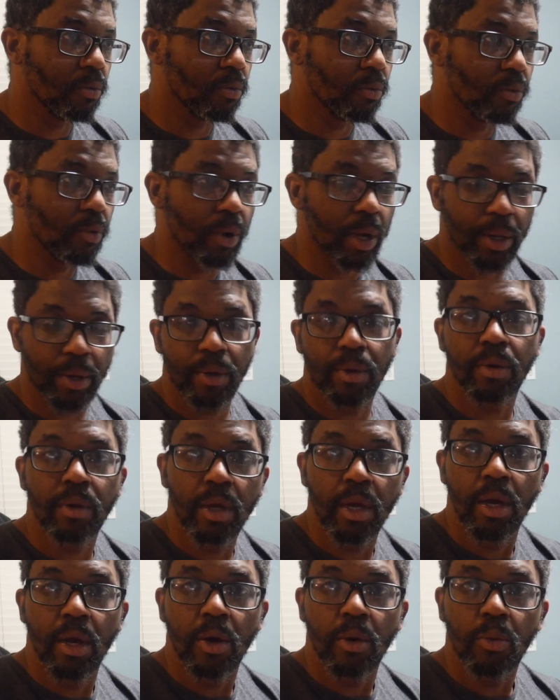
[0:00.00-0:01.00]
when
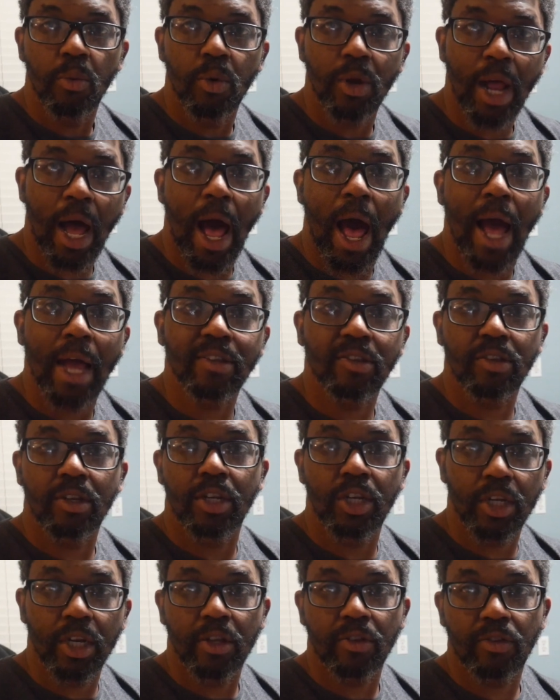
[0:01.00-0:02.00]
would I
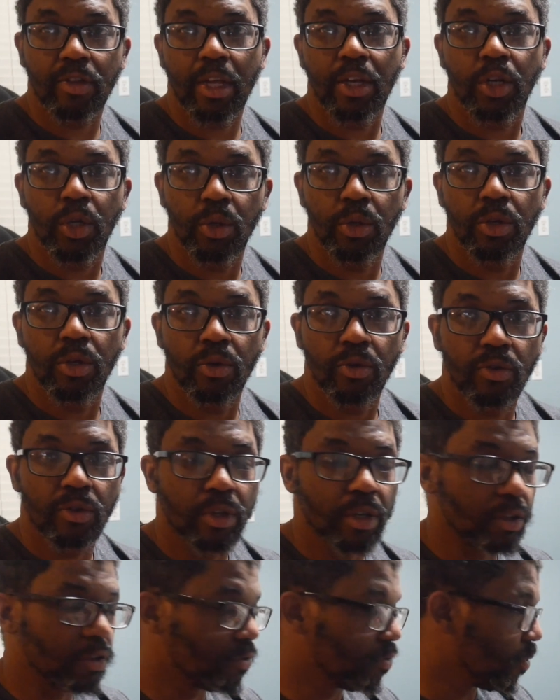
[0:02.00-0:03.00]
suggest that you use
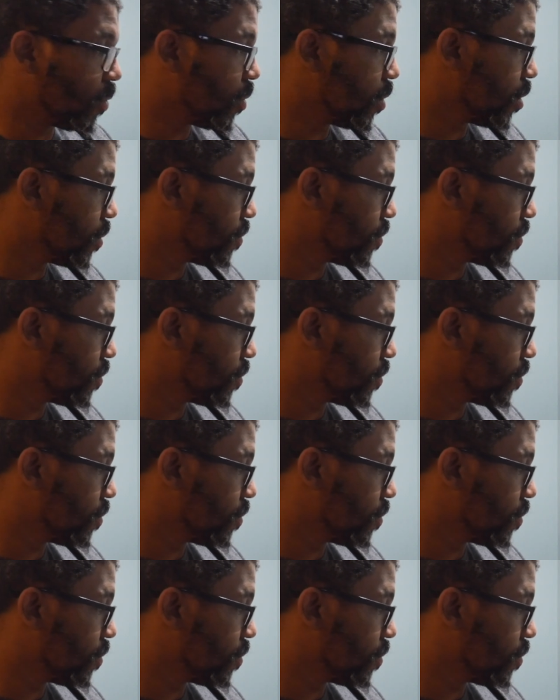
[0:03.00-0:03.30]
these for,